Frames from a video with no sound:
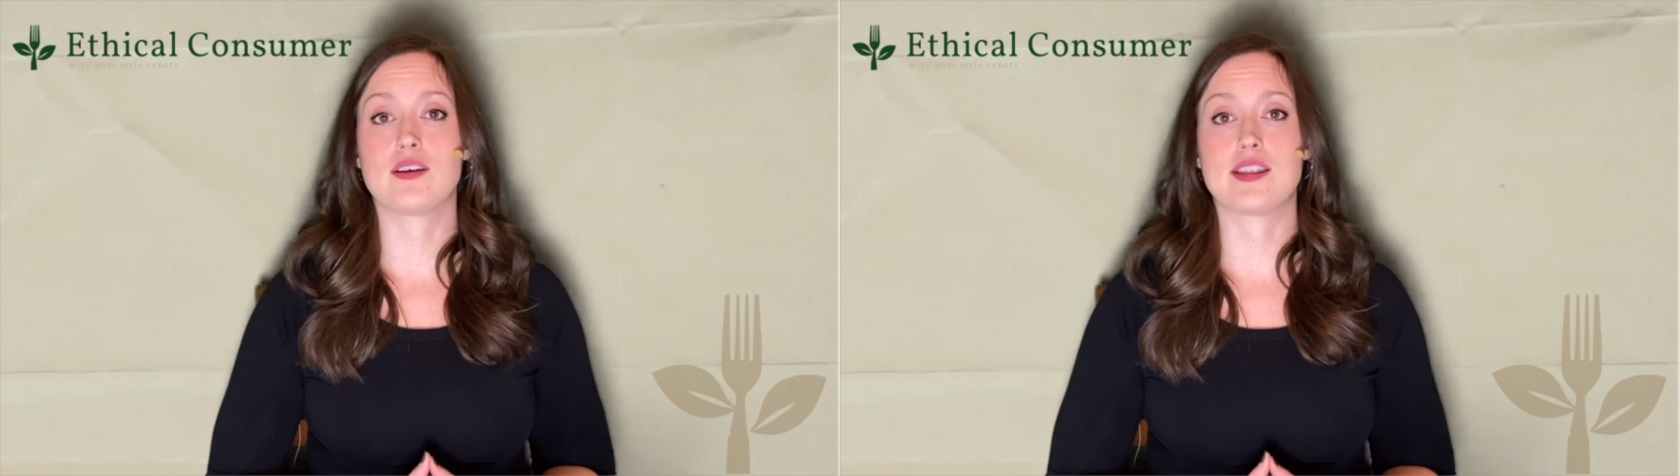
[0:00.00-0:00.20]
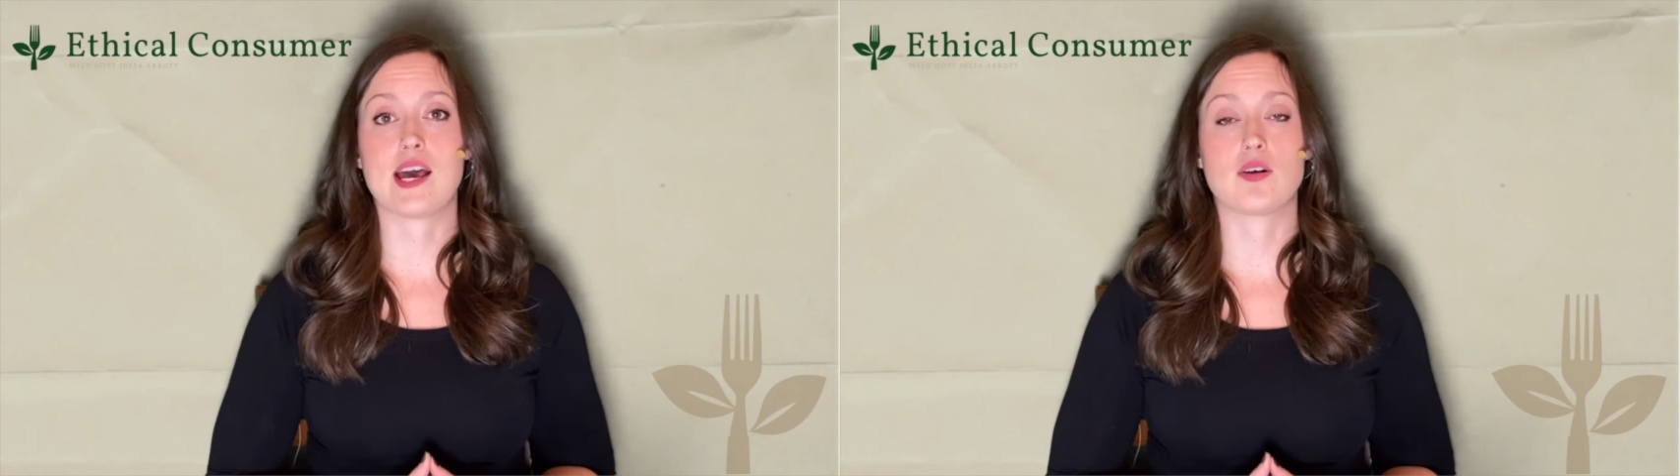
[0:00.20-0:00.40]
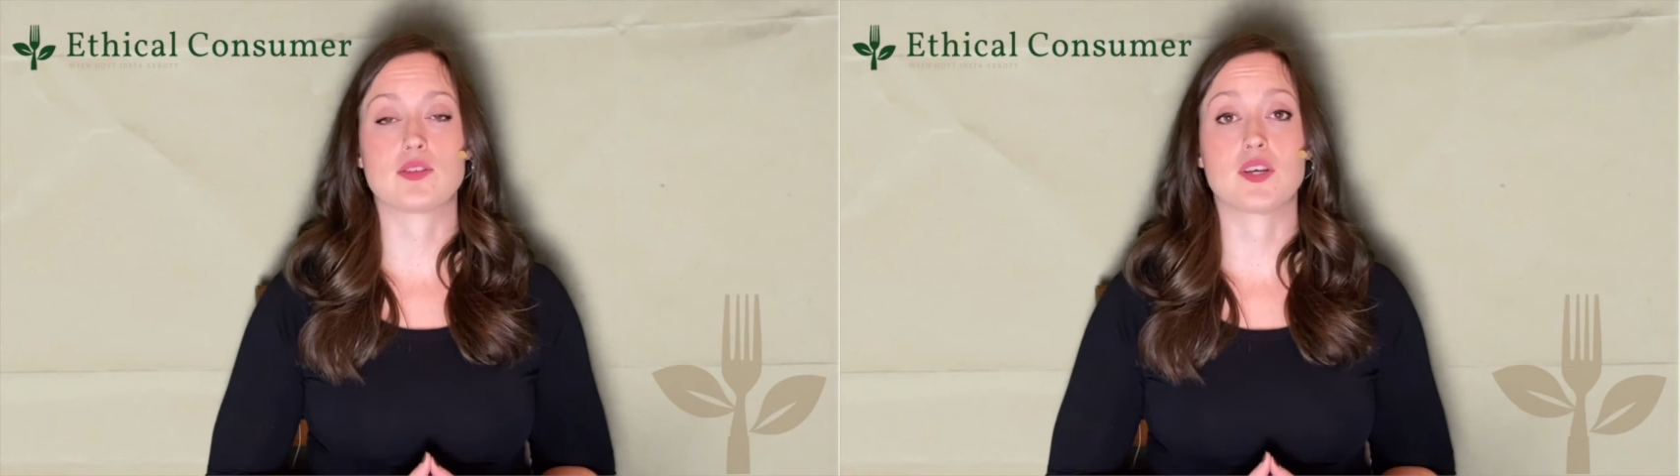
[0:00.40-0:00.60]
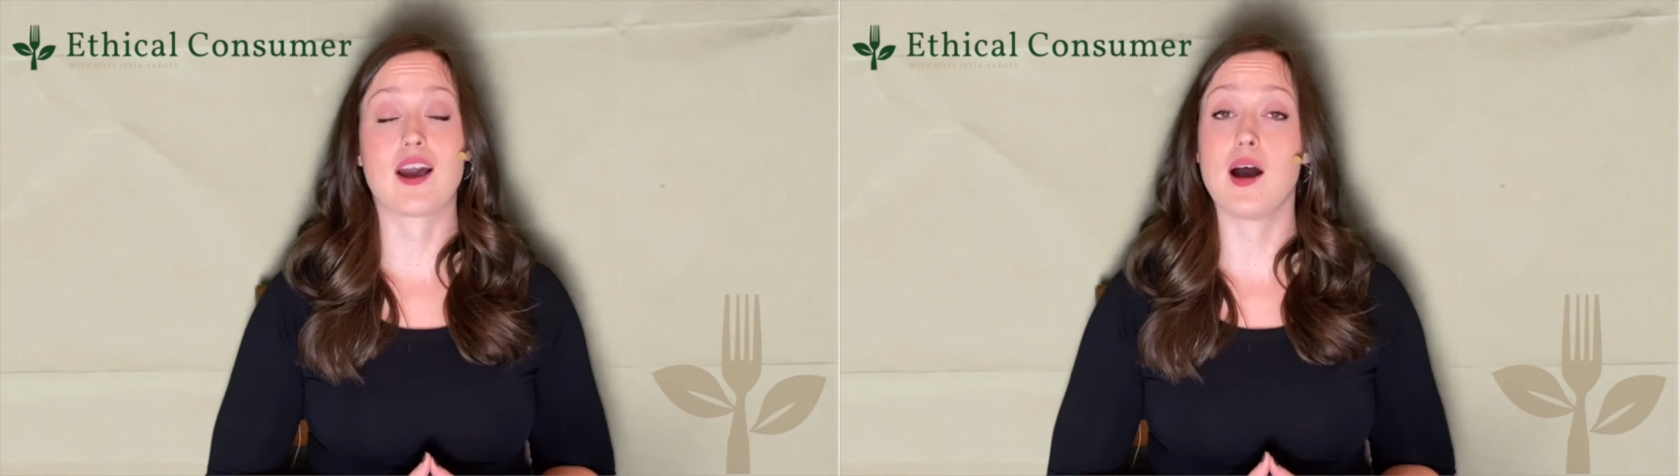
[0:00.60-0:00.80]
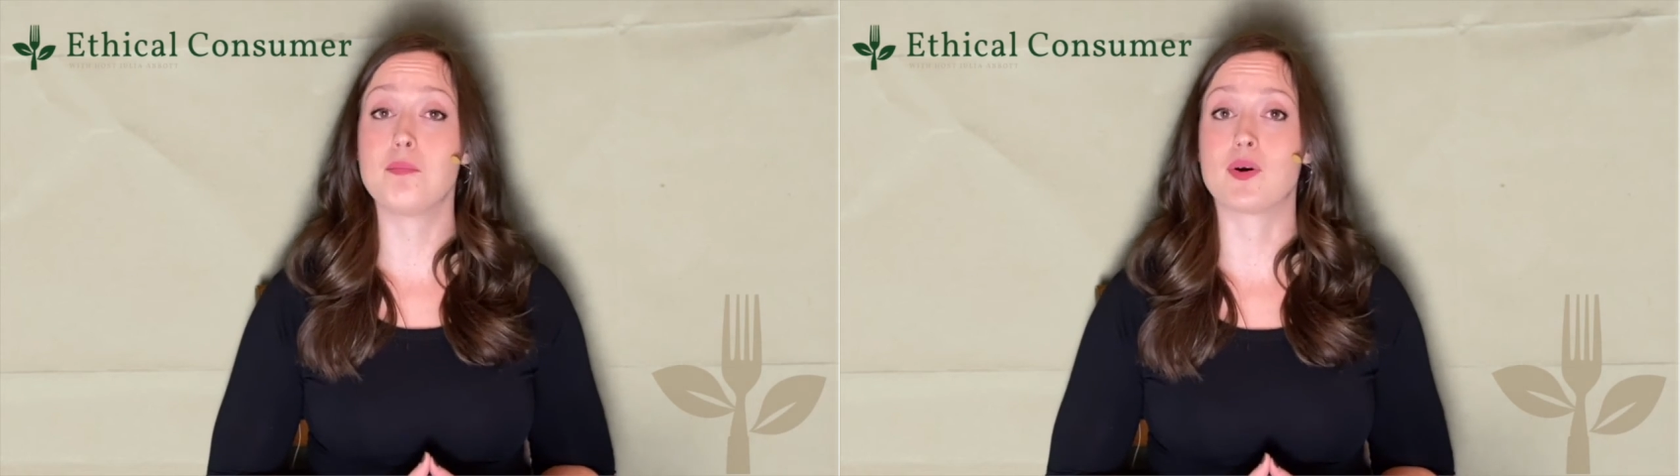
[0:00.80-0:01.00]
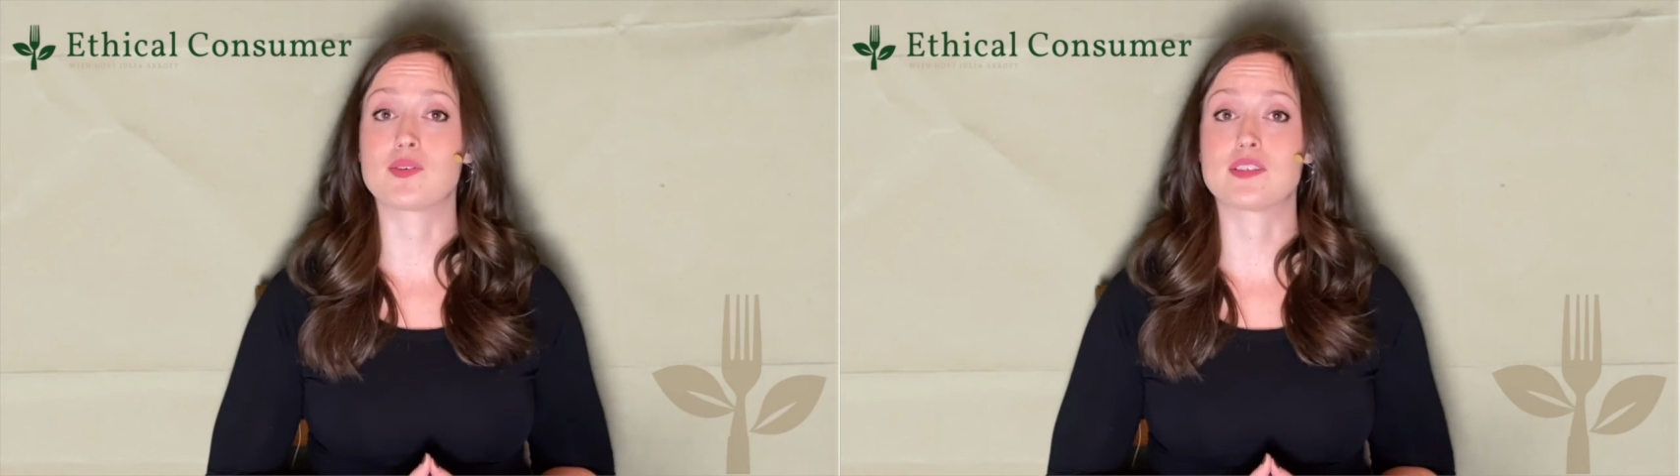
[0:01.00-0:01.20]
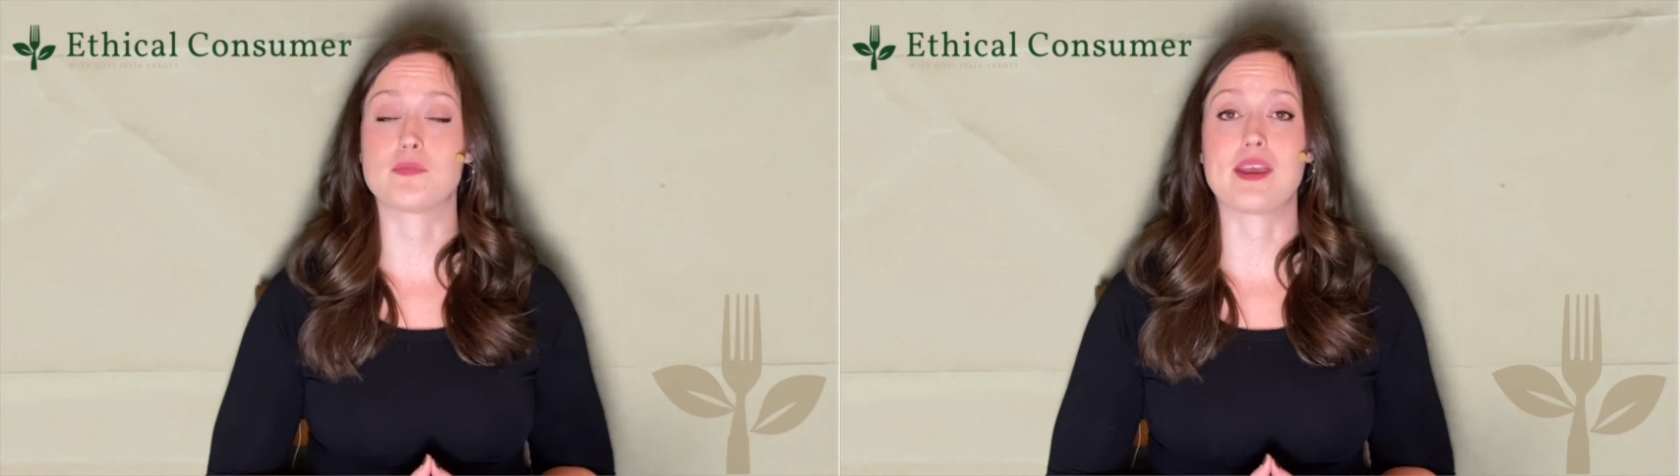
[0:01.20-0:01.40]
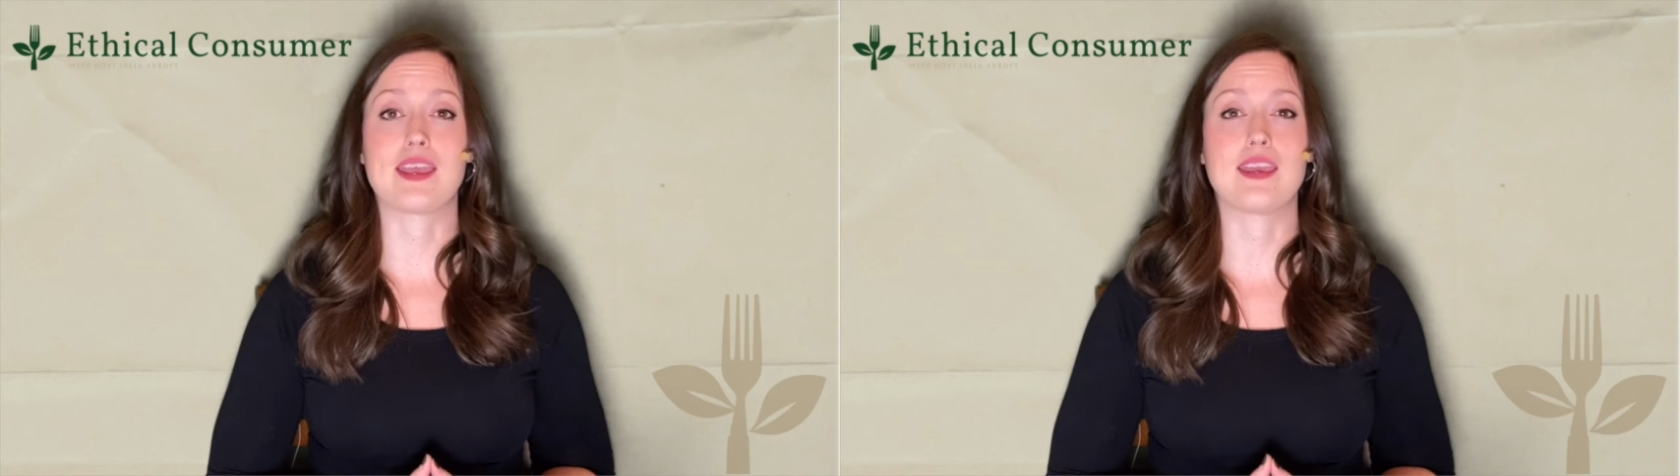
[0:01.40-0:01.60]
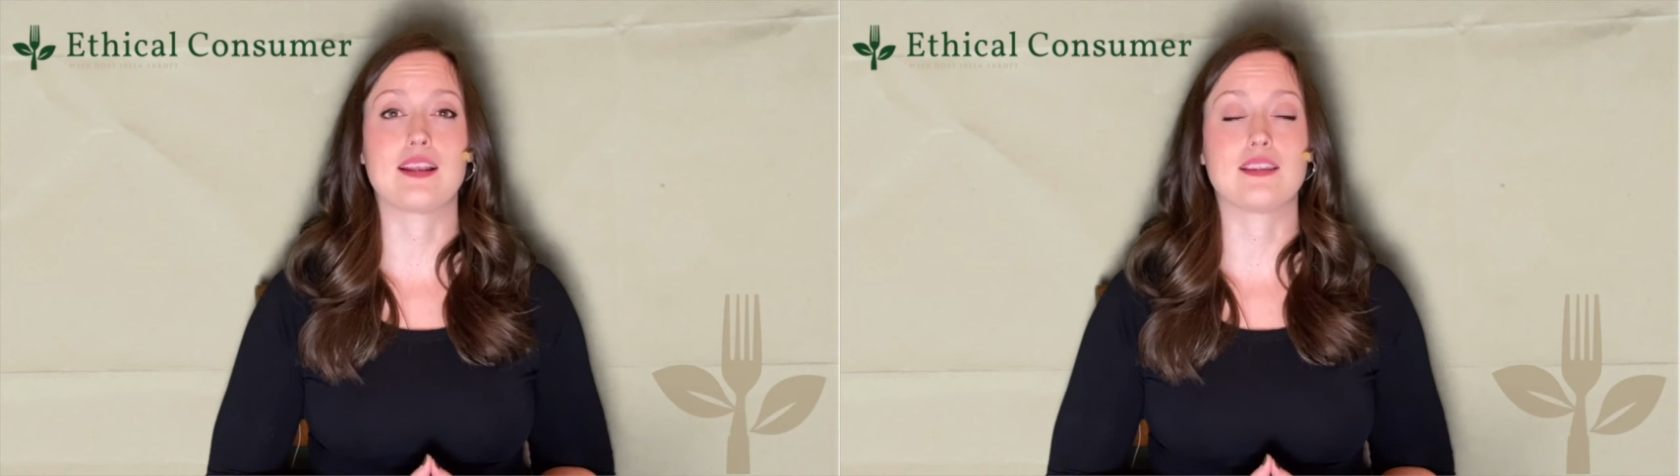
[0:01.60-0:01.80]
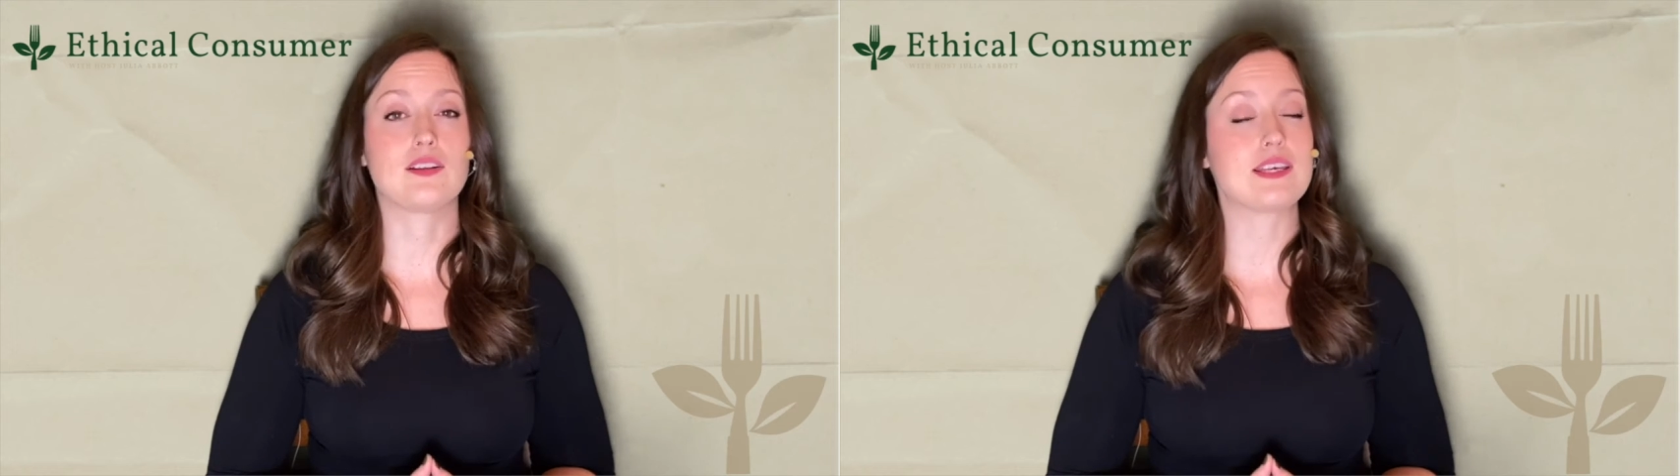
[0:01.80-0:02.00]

and How to Compost are making it a little